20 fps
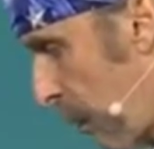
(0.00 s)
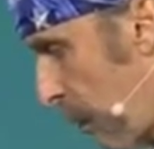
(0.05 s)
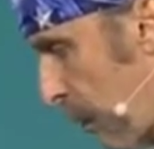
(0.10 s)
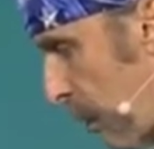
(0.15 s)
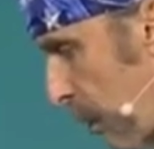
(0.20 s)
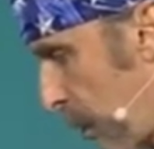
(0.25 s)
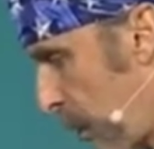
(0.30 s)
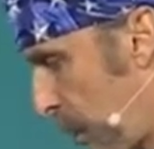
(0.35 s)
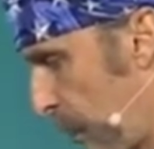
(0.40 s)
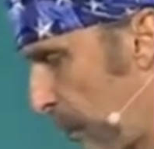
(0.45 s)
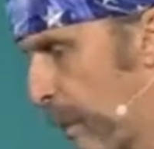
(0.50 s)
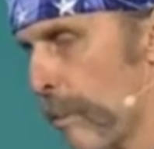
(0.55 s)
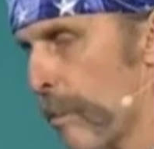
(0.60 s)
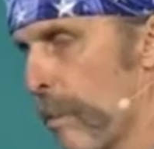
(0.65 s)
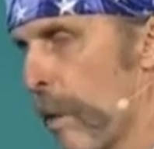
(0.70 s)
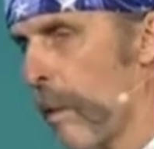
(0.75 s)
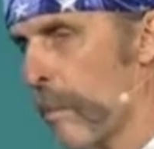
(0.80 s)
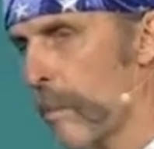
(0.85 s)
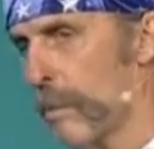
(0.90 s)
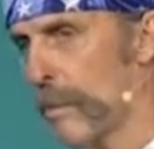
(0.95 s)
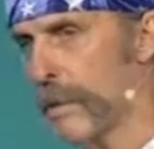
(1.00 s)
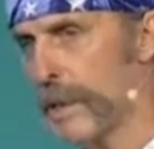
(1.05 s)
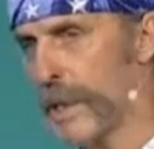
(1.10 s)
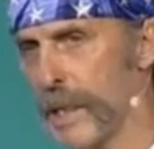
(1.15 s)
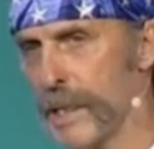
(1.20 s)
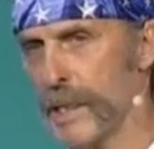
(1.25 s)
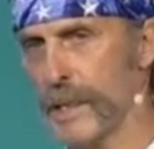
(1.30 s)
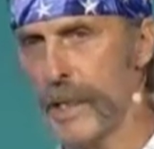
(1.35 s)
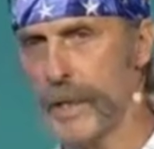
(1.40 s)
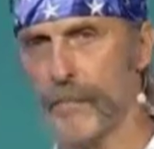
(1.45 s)
that it was a severe problem, and
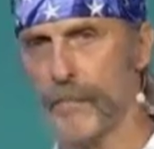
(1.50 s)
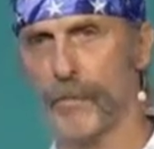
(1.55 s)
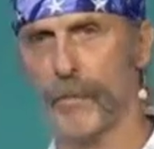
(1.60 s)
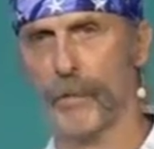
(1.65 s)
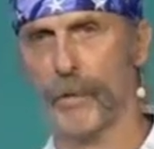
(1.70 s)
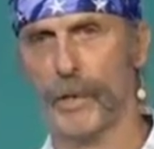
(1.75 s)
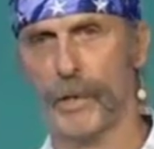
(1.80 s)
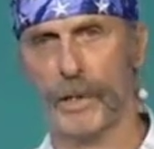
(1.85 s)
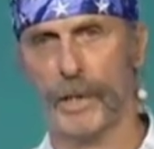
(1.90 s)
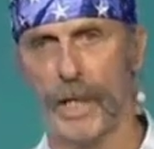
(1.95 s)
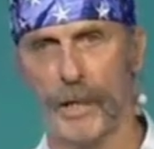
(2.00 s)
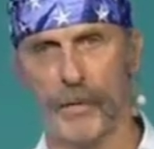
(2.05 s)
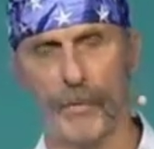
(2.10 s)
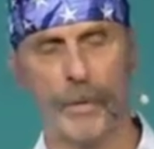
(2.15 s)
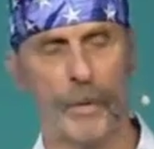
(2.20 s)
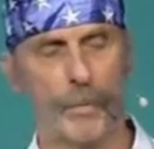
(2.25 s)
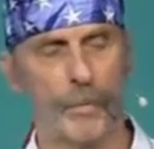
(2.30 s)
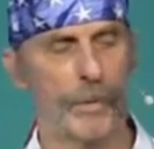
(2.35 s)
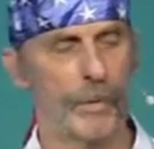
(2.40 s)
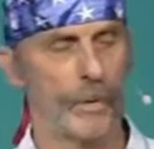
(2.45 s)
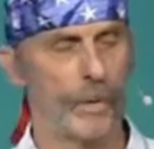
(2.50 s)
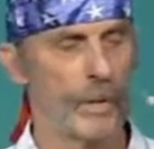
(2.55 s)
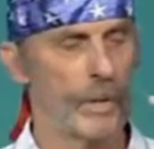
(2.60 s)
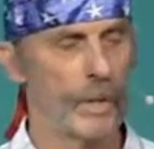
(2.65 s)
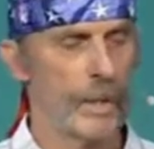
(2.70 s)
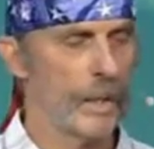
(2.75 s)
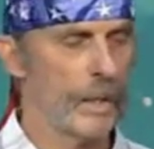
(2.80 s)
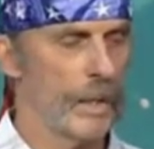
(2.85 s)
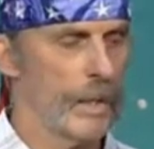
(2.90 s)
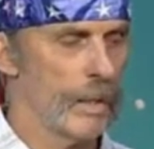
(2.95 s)
he had a name for it, I can't remember,
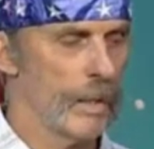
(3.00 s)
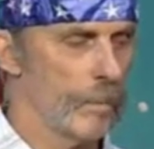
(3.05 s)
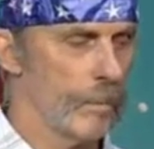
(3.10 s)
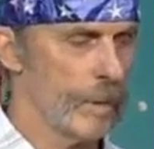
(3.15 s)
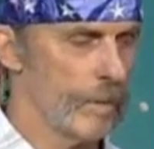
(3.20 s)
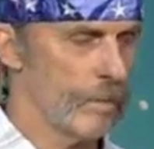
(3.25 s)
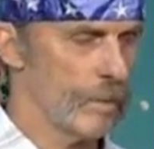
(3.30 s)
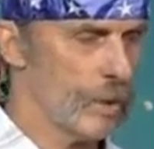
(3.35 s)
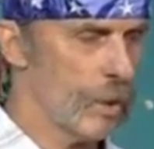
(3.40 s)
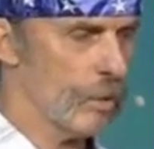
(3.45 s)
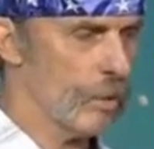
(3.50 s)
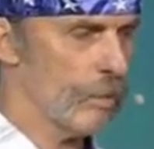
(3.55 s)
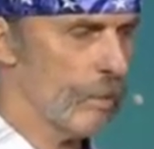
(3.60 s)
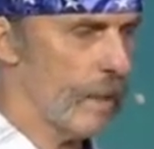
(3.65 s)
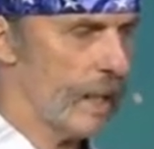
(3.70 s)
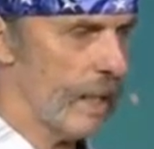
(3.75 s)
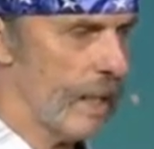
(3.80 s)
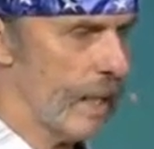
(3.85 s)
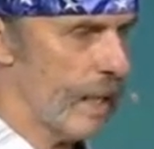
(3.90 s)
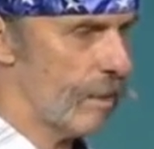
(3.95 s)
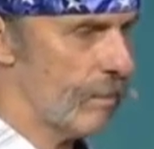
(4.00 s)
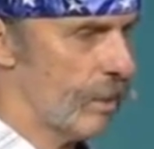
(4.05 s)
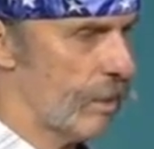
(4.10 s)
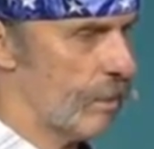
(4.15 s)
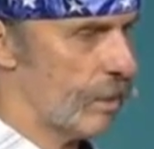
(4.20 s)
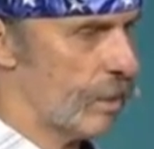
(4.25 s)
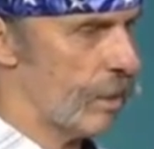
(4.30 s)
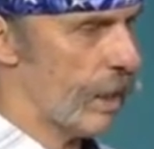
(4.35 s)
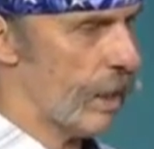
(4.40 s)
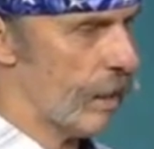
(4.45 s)
but he was holding my hand
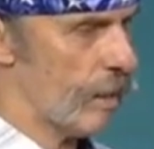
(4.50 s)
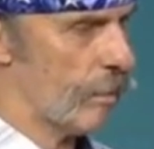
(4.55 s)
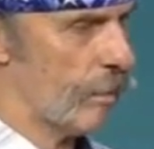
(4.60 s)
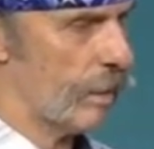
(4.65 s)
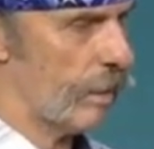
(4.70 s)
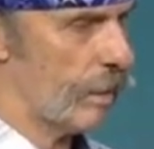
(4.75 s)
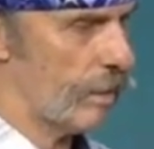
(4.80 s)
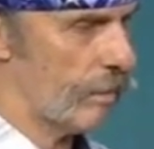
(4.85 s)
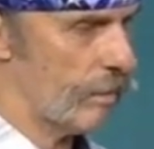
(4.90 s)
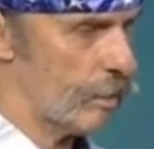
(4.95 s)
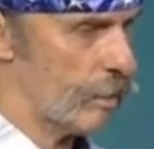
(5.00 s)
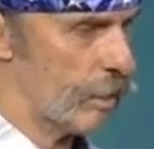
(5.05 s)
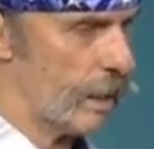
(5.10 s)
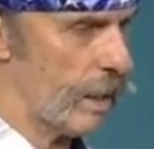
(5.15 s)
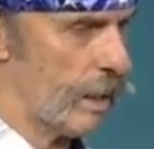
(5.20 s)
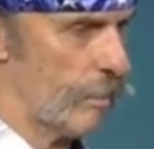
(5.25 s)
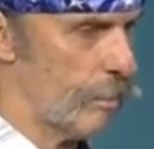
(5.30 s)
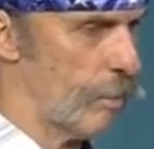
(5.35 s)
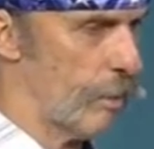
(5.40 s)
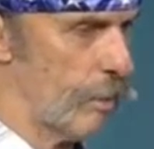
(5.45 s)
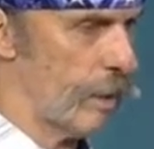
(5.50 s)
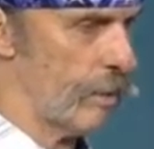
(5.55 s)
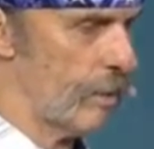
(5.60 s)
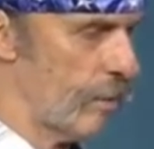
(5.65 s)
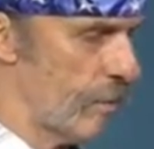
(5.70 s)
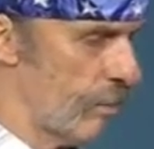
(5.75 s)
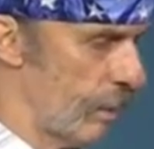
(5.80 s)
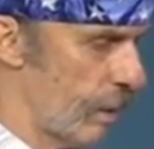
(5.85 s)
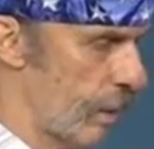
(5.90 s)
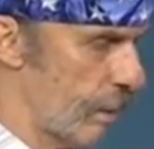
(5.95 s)
when he was telling me, he was kind of
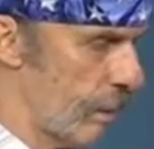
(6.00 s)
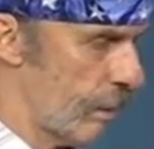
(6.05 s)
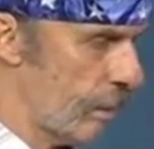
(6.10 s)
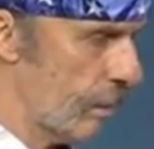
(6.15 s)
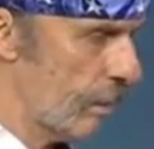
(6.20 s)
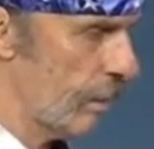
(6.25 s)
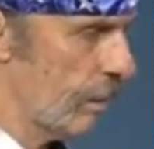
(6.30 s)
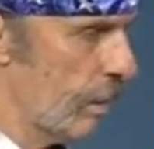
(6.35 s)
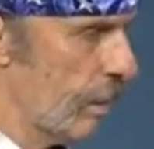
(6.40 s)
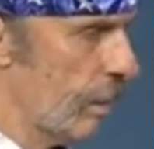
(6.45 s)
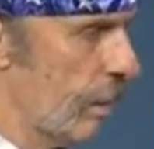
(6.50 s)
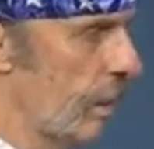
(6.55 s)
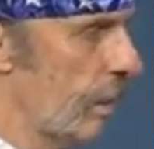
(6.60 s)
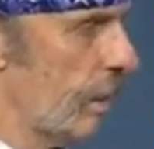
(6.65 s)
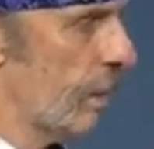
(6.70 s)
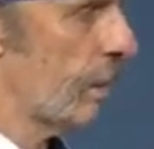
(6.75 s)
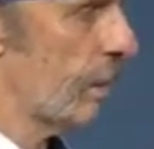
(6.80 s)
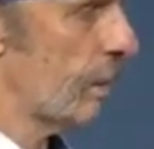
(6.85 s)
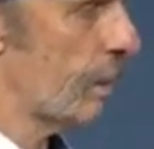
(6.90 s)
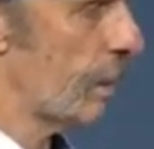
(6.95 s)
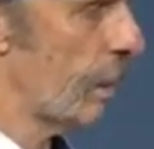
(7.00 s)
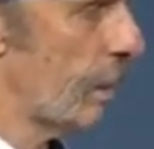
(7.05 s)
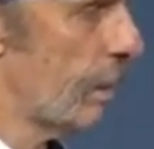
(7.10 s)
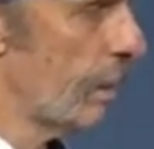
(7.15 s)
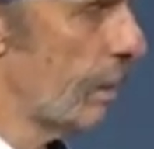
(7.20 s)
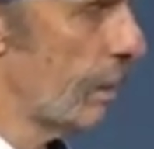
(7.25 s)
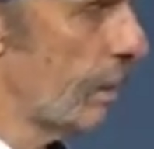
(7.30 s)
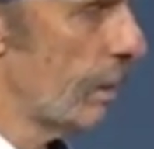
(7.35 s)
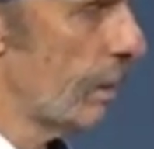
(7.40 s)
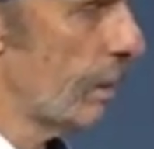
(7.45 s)
pointing over here, and he
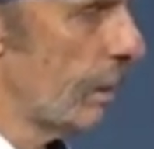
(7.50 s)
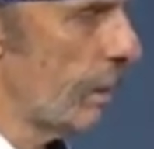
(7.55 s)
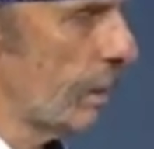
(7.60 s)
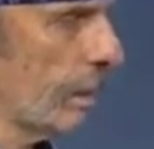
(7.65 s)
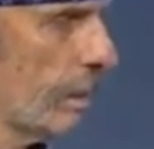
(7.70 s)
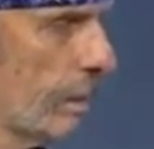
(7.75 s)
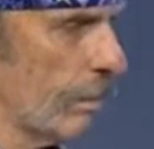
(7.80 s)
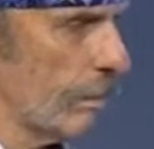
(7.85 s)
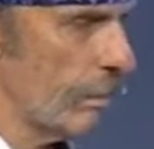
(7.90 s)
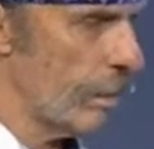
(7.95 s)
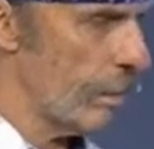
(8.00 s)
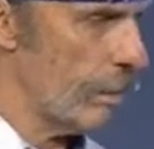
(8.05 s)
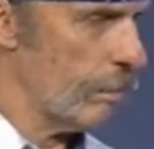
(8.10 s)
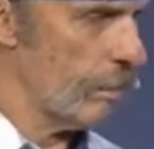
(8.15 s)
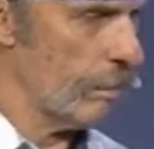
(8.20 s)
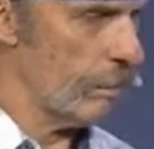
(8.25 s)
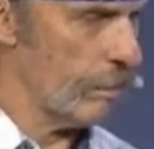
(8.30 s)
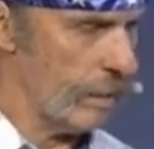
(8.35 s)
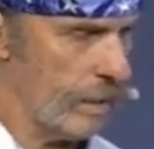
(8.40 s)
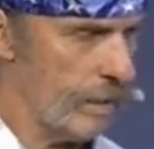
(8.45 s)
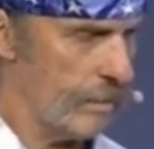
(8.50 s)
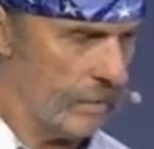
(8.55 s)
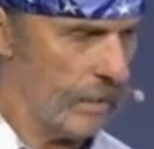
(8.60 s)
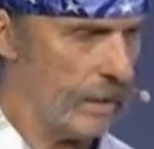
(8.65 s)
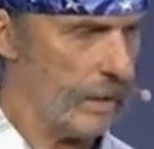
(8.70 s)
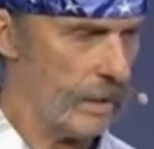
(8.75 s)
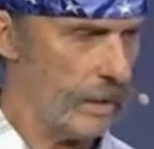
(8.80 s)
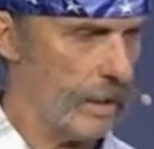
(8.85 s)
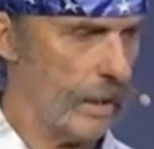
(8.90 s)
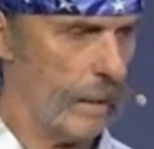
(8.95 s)
said, well, we can
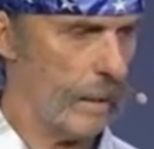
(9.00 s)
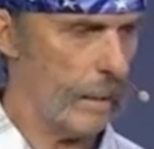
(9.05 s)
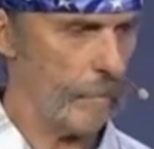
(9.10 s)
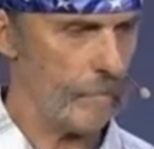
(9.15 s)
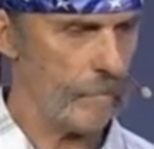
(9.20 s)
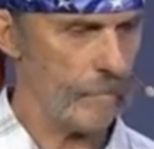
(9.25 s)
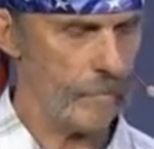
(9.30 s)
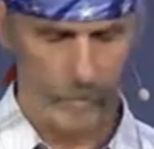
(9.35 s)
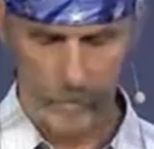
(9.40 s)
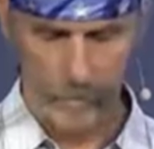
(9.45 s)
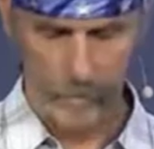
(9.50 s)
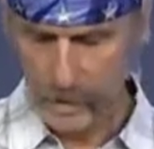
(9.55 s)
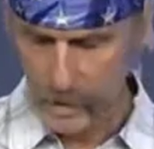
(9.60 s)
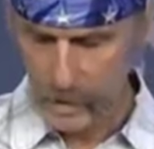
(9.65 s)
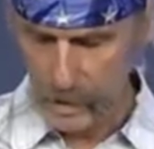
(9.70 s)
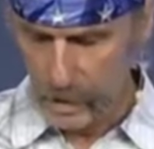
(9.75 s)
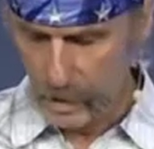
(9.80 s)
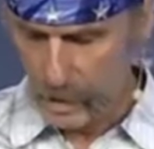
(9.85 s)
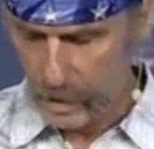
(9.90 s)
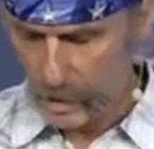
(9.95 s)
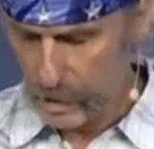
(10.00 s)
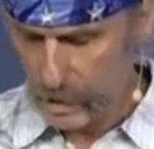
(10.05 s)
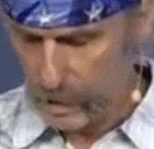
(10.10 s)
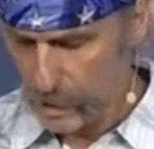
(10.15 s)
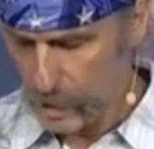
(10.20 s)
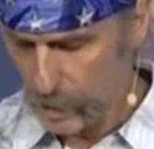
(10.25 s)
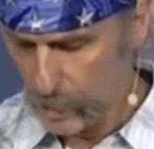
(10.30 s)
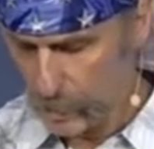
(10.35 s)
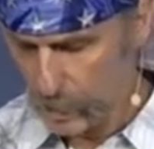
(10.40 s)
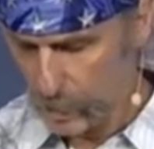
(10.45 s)
fix that. And he
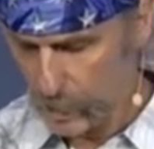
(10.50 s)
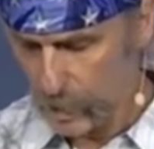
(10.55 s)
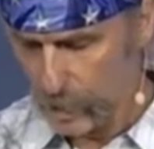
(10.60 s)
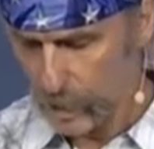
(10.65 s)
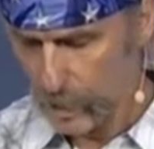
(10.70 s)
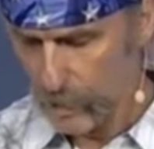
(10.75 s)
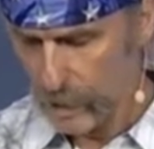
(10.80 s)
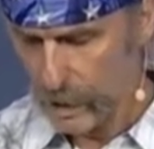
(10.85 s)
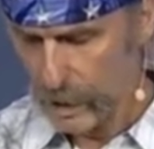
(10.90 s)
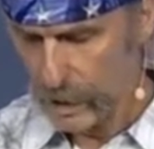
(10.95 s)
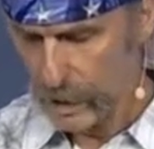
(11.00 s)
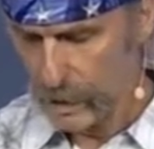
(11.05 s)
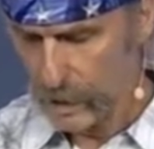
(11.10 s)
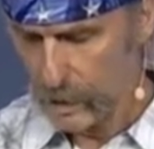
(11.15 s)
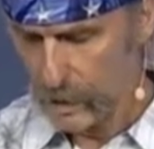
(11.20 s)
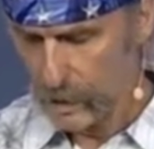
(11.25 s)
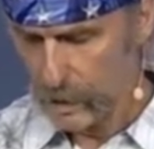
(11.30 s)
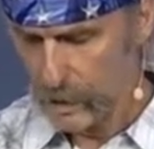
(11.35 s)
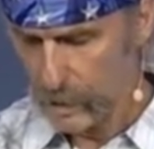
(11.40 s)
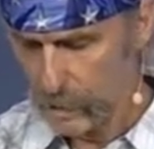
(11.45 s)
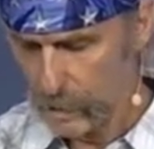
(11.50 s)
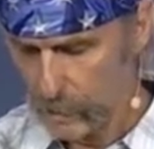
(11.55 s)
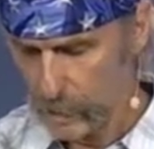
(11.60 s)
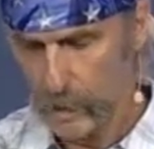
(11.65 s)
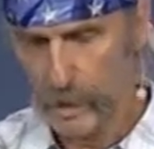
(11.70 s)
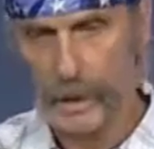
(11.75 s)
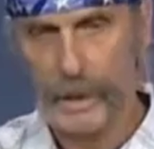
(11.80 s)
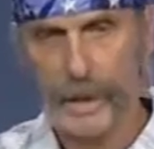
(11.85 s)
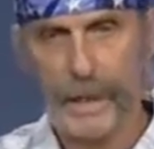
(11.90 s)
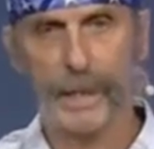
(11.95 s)
said, we're going to go ahead and
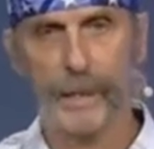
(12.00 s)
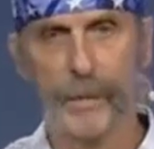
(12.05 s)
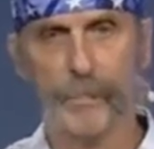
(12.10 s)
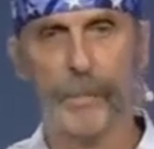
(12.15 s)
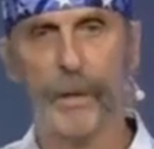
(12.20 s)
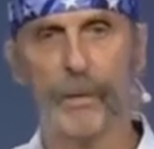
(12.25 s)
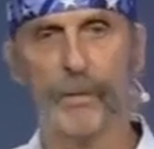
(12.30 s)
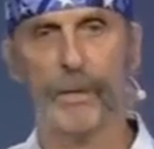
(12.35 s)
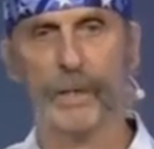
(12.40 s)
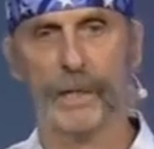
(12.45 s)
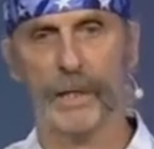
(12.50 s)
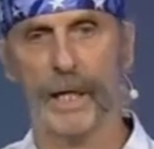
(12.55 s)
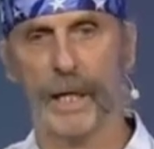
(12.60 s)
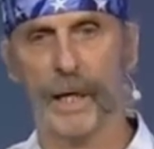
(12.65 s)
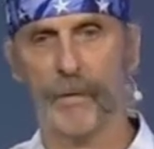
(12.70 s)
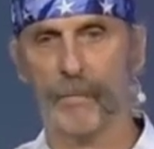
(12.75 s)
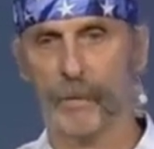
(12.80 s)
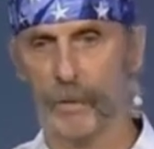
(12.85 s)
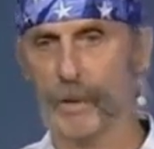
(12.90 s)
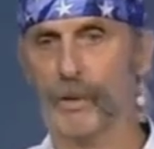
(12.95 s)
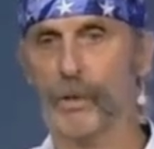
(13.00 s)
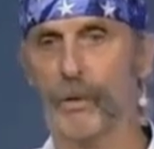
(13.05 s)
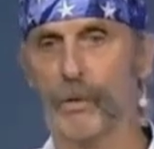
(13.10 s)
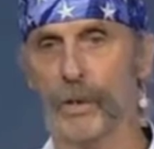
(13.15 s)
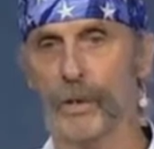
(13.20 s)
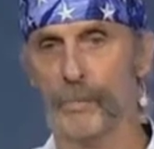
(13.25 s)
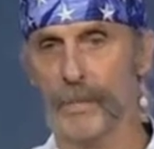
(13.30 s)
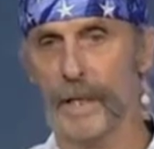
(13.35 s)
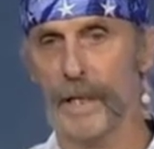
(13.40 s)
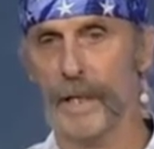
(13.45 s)
we're going to cut the bone in half. Well, he's
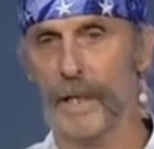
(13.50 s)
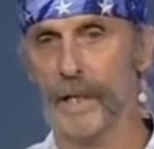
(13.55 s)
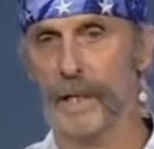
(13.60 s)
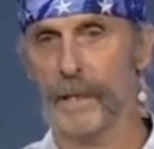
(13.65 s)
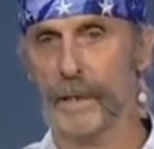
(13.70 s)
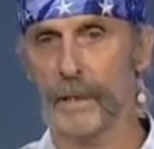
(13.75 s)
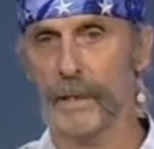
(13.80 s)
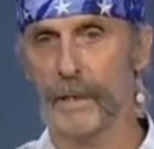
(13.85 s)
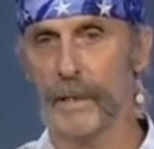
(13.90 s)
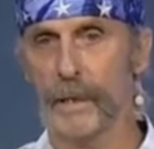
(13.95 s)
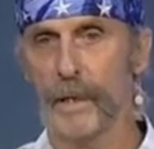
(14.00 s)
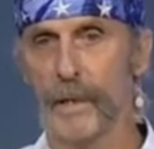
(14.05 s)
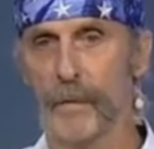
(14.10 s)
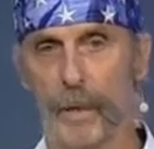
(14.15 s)
holding my hand.